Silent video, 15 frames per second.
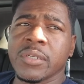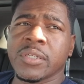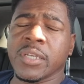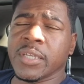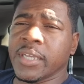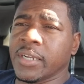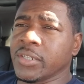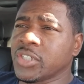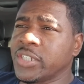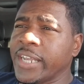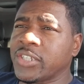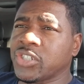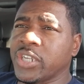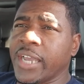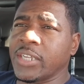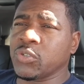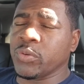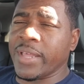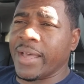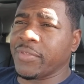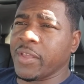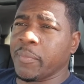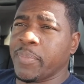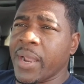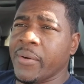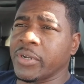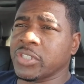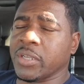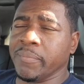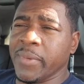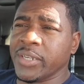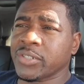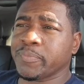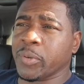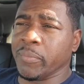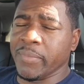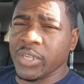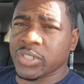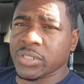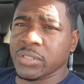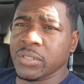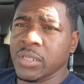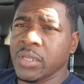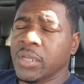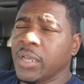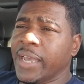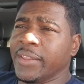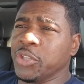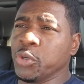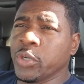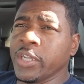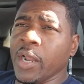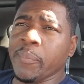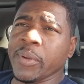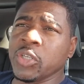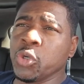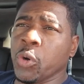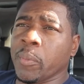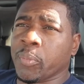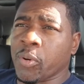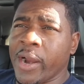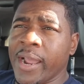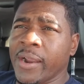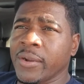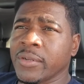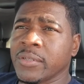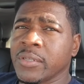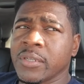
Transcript: can get a sex change without their parents' permission and you get up and do a prayer